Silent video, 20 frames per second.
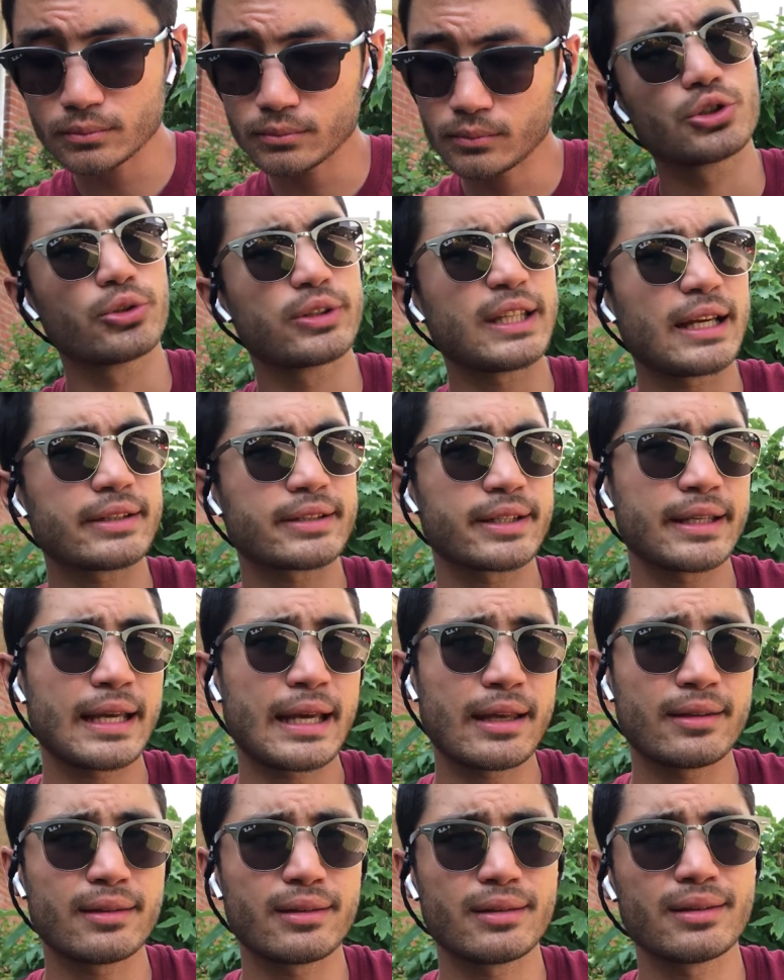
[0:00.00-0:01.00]
So thanks
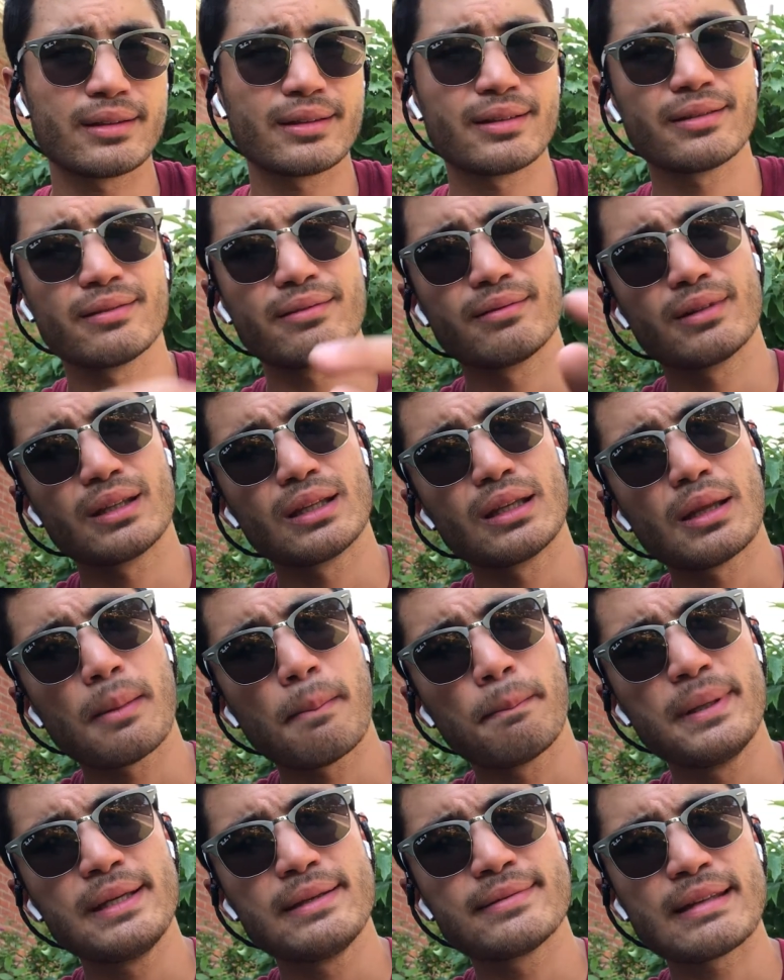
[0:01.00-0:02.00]
again.
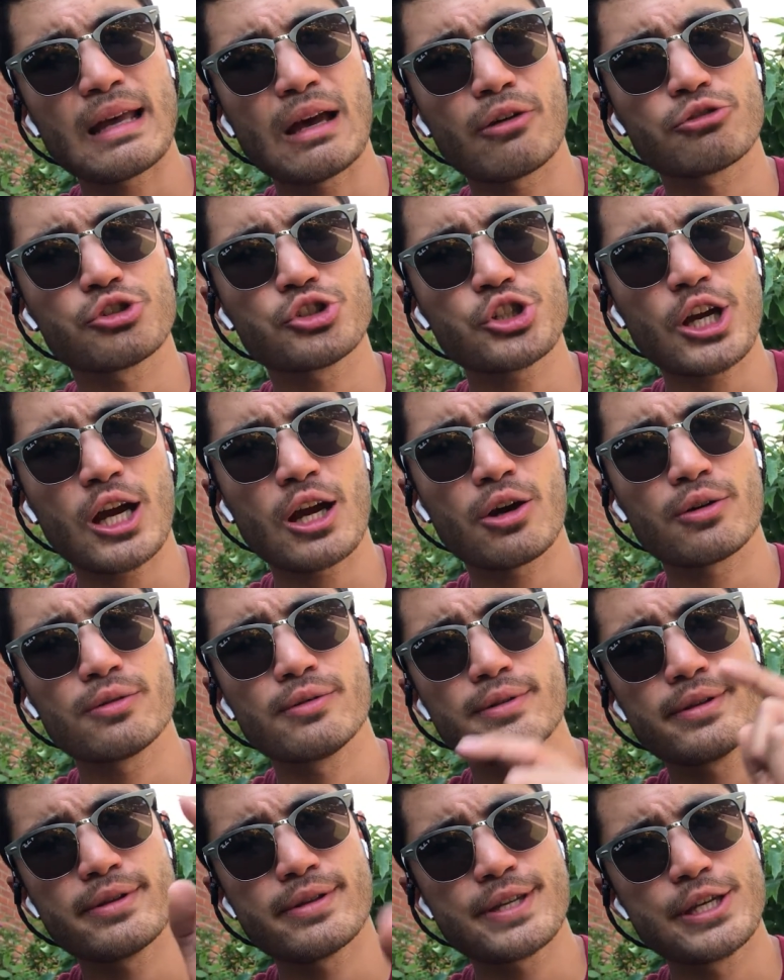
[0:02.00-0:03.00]
Peace out, ciao,
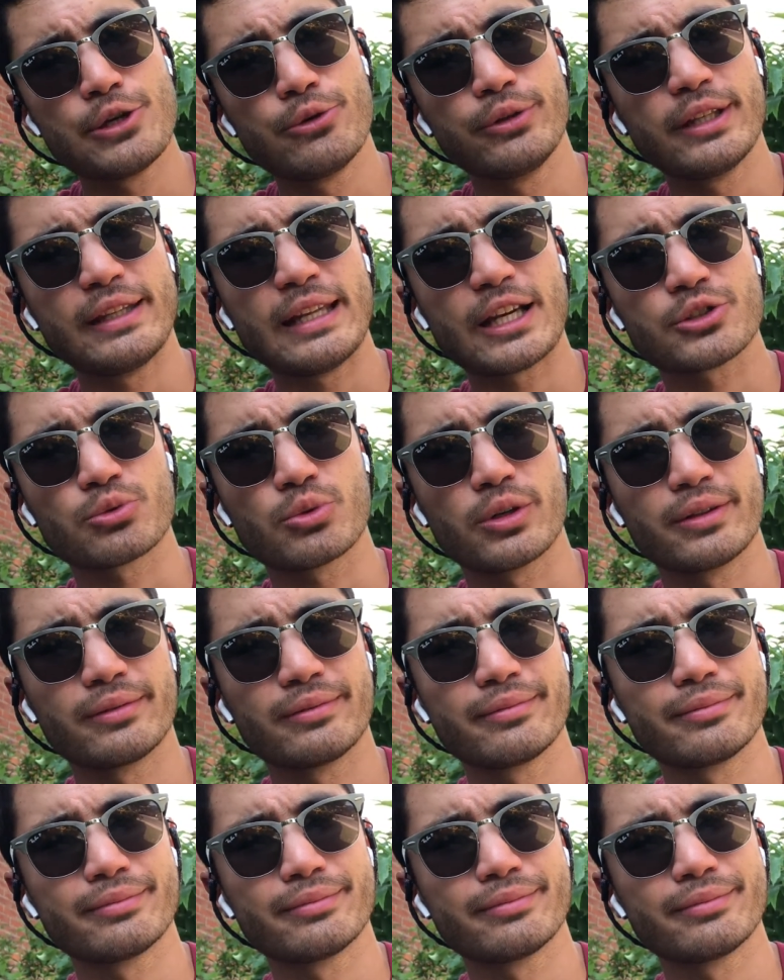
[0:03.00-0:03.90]
see you in the next one.